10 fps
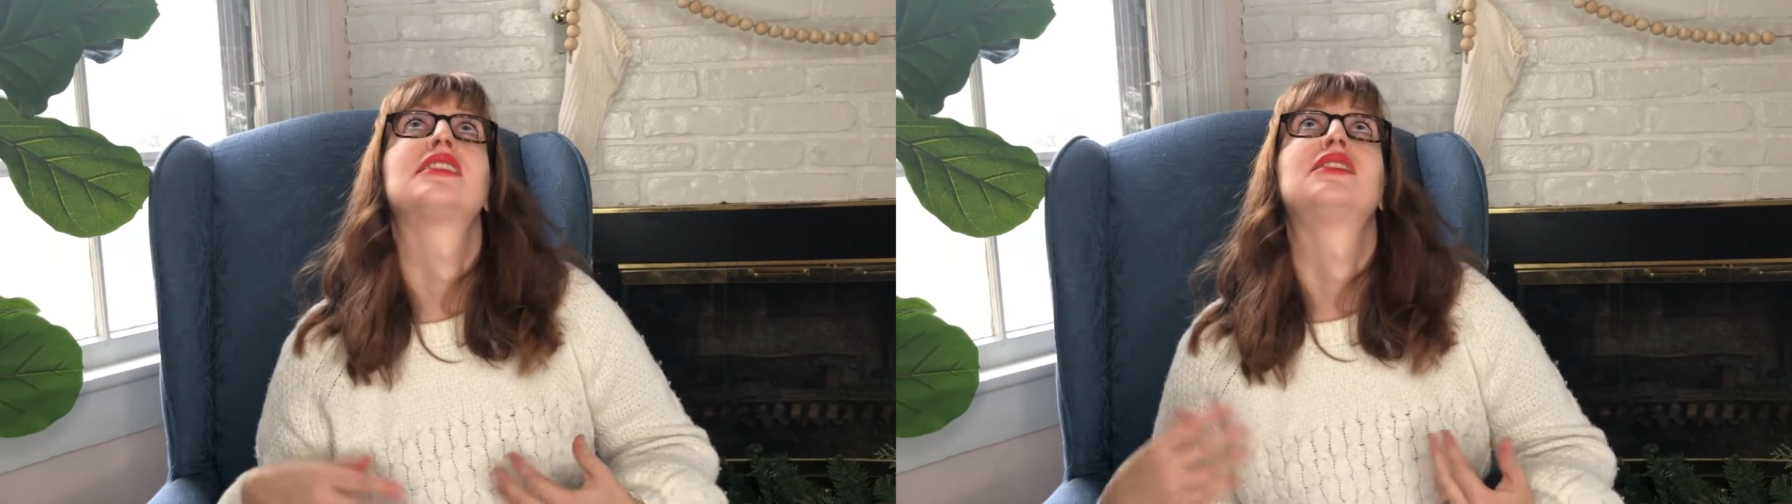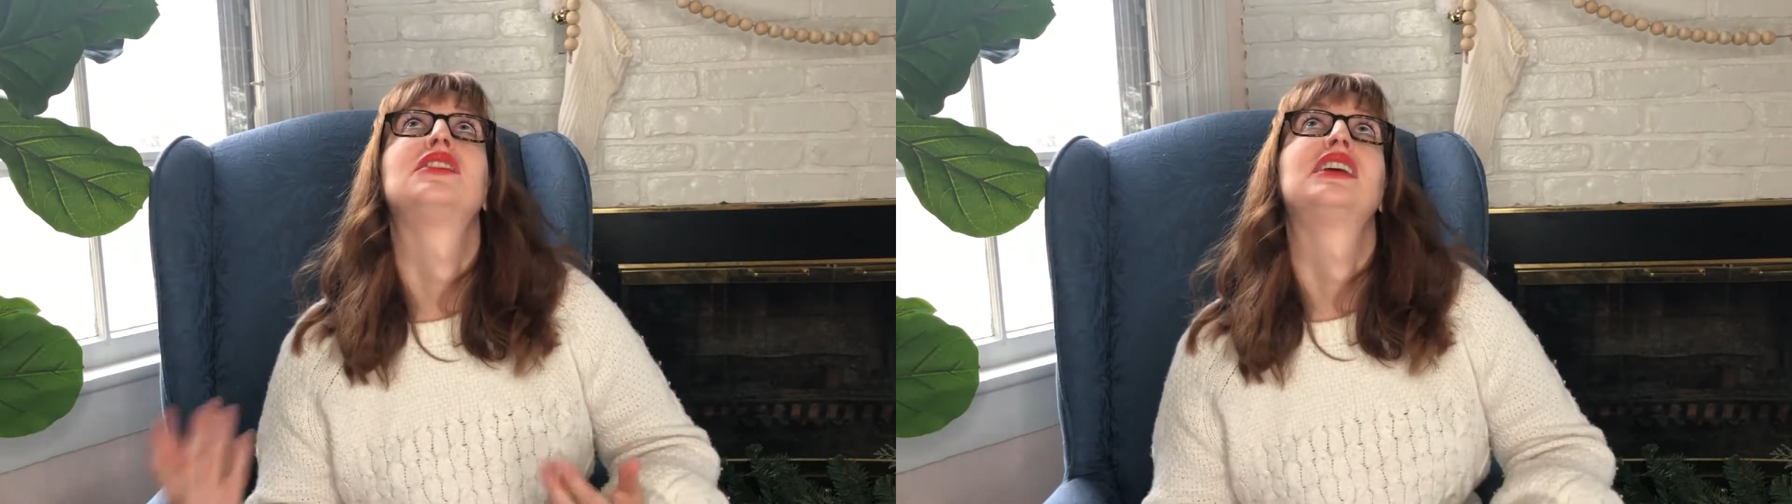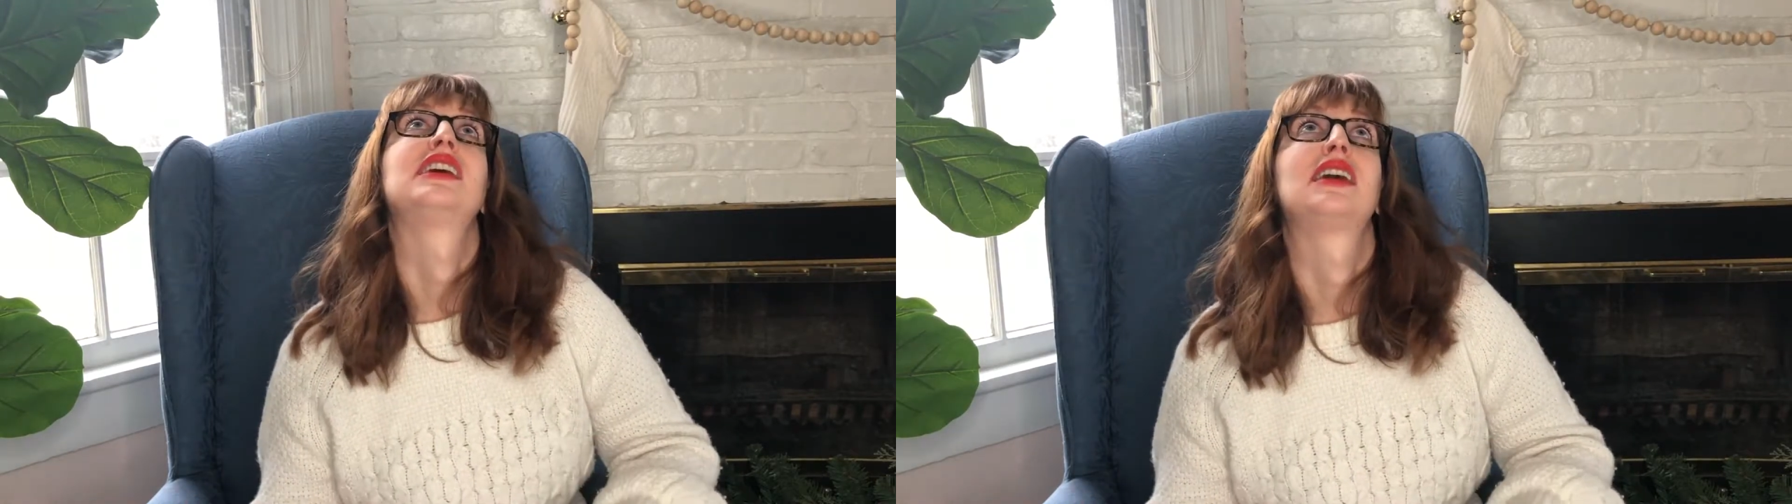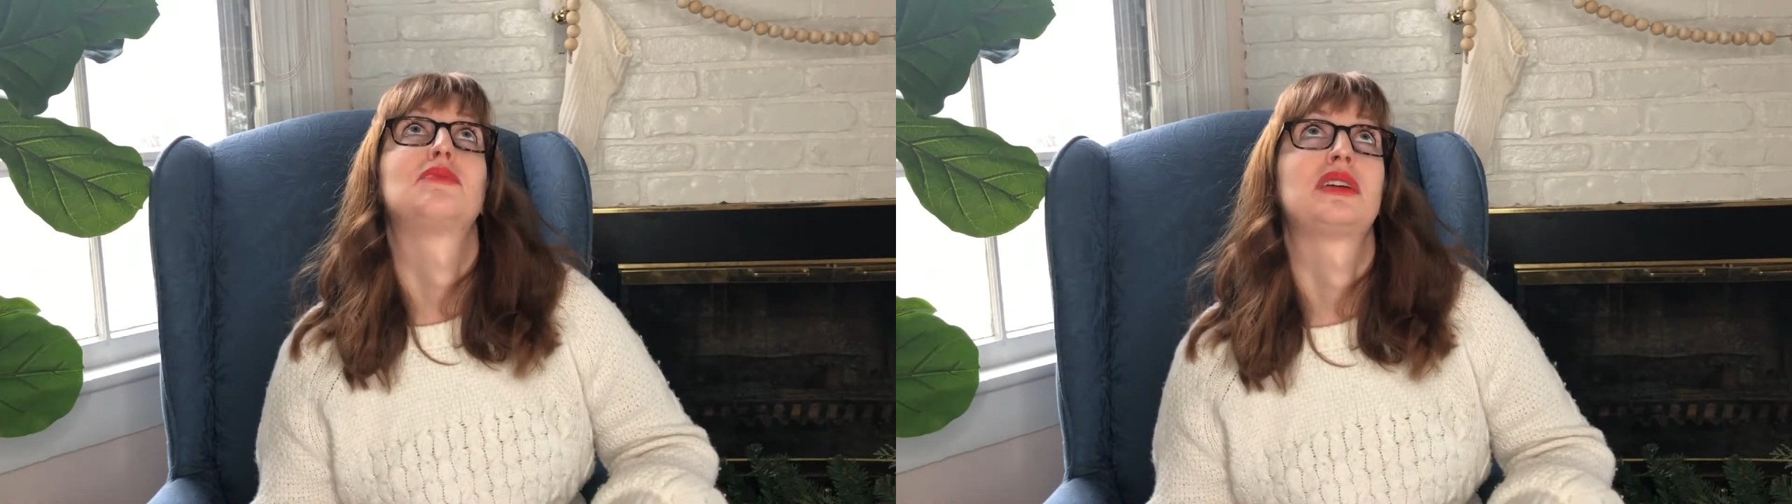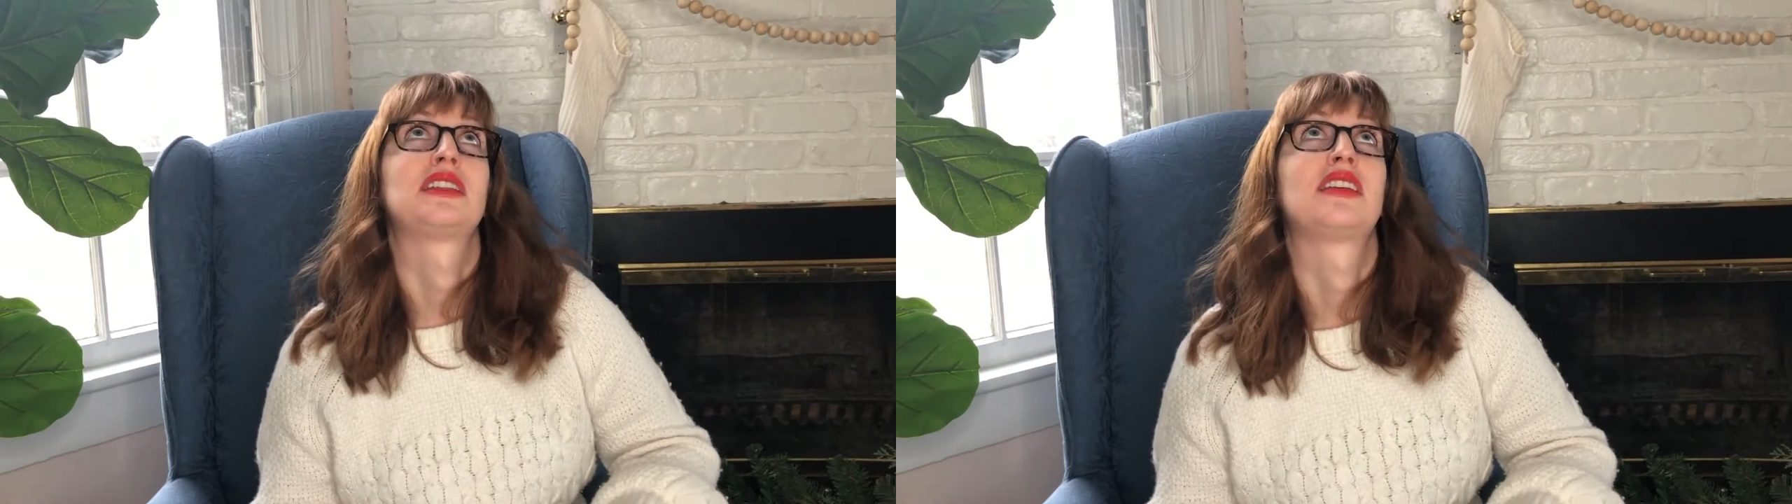and looking
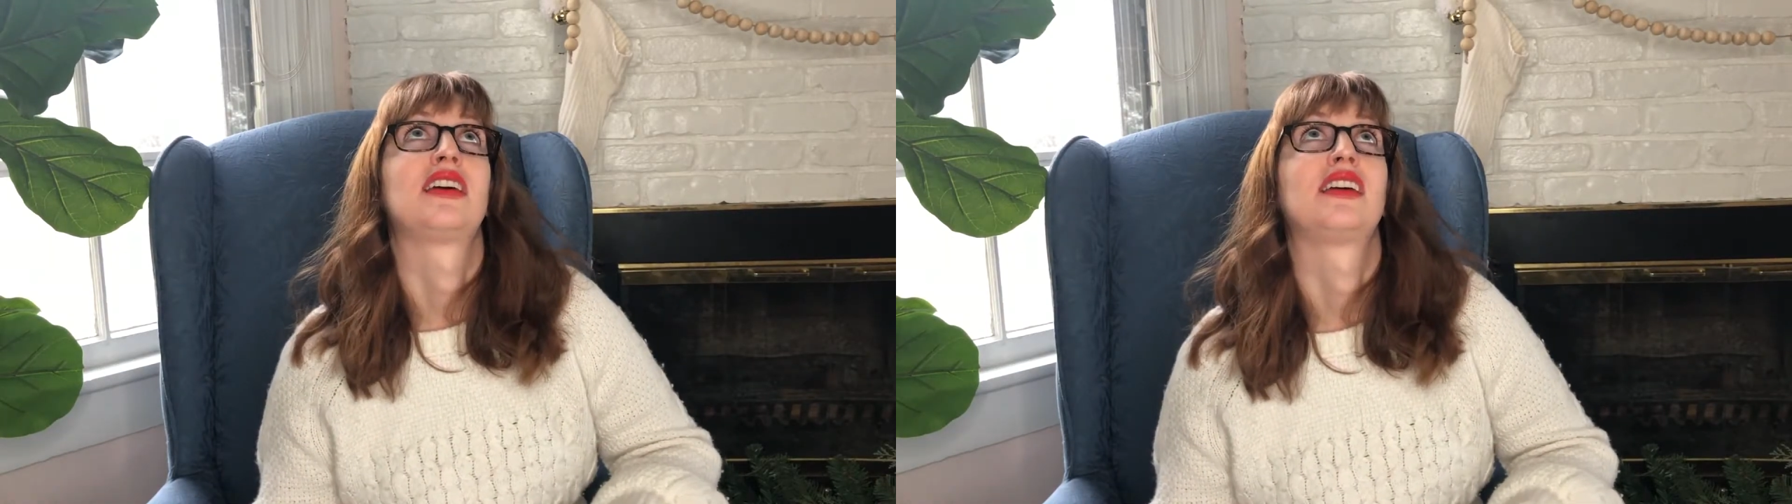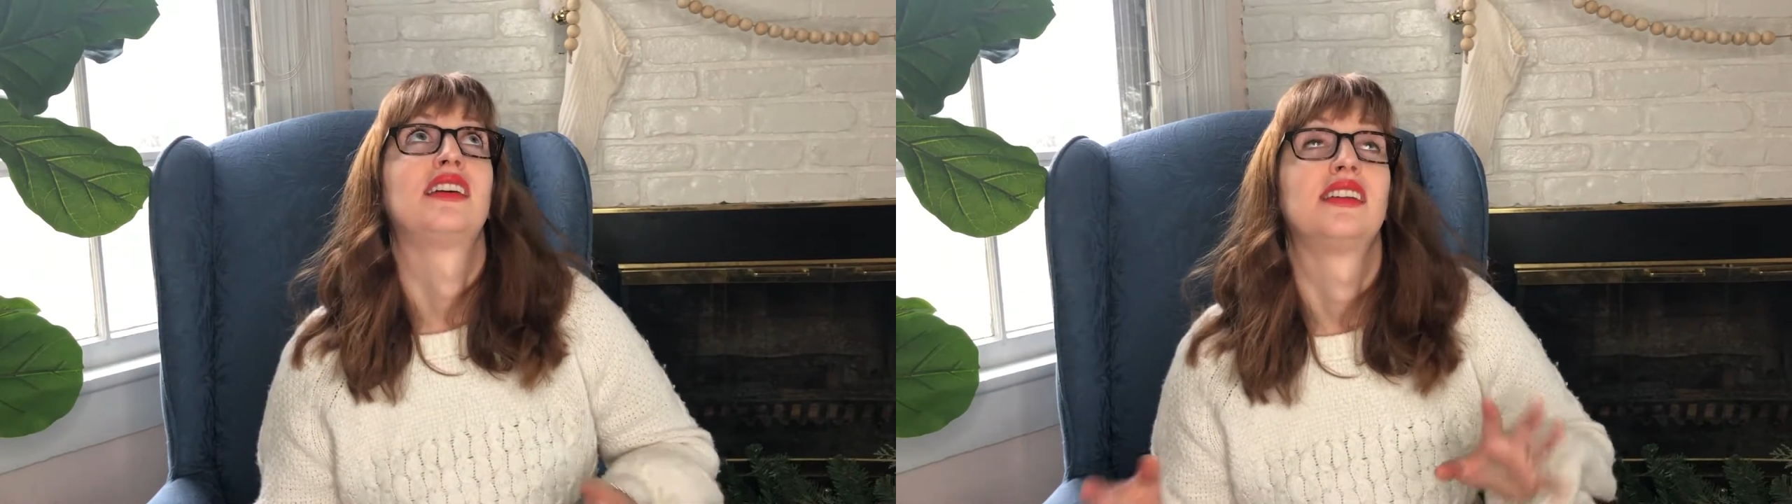up at the